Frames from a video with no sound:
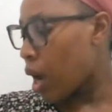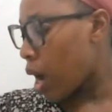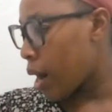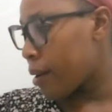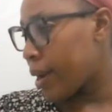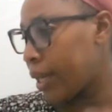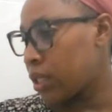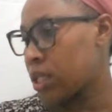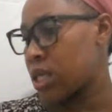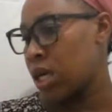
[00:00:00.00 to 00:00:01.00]
All
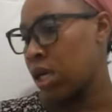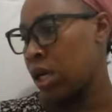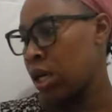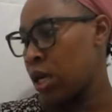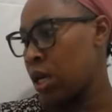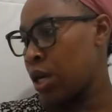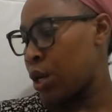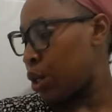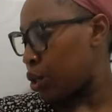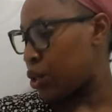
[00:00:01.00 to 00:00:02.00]
right,
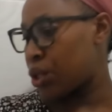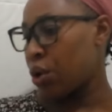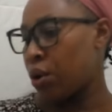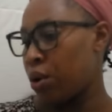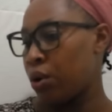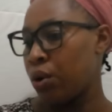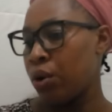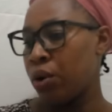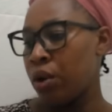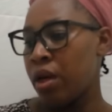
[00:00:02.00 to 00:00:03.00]
so
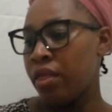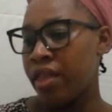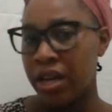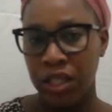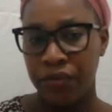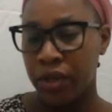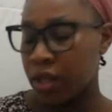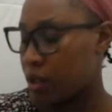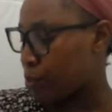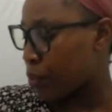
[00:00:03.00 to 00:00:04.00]
that's for
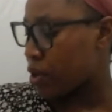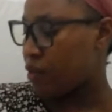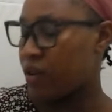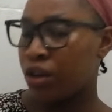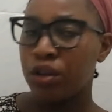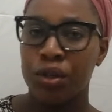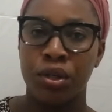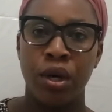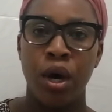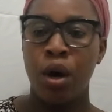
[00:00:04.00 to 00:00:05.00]
the previous